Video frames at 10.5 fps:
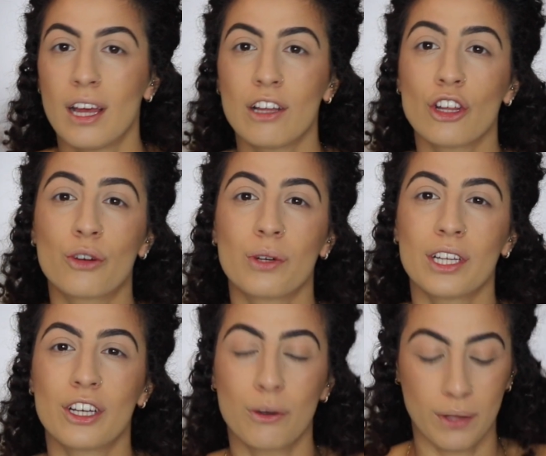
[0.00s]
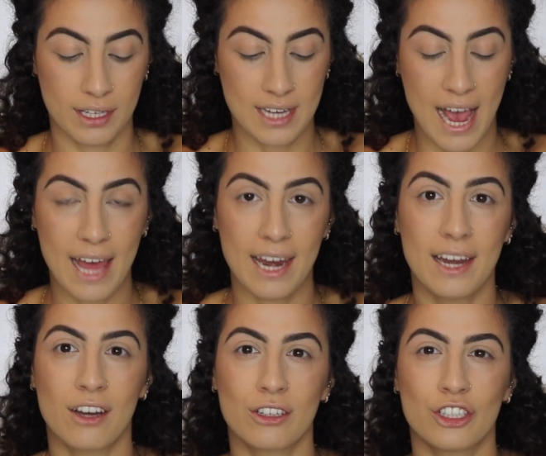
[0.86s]
It looked really good with a tan
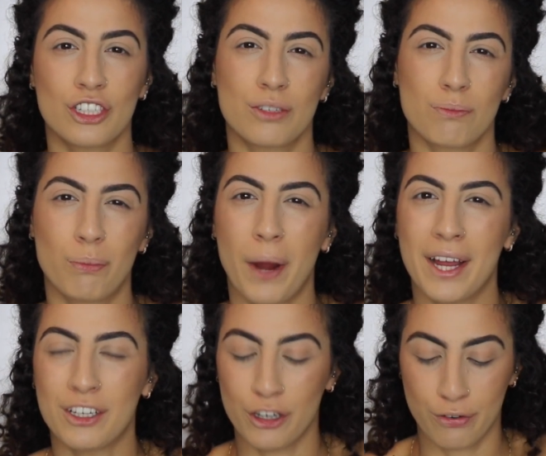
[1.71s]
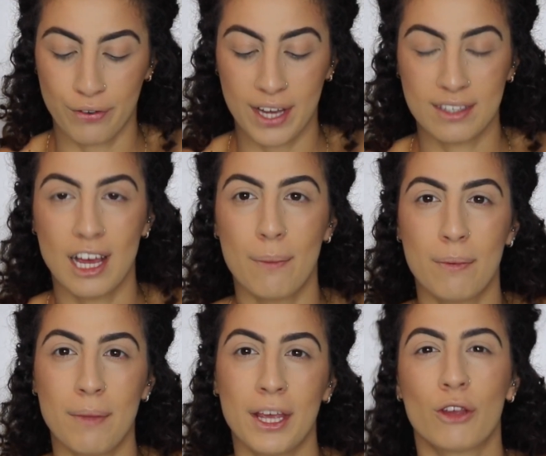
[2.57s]
and it'll just brighten your face up
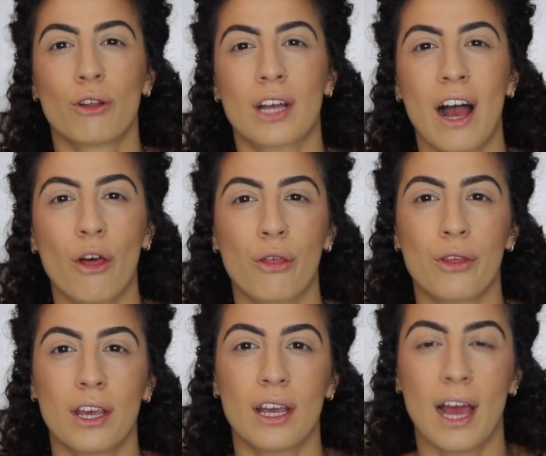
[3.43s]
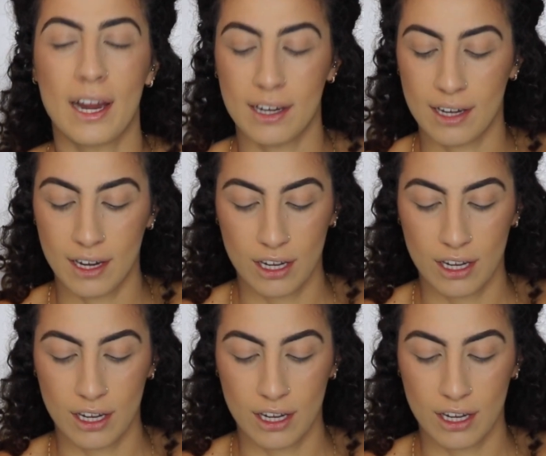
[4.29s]
and make you look healthy and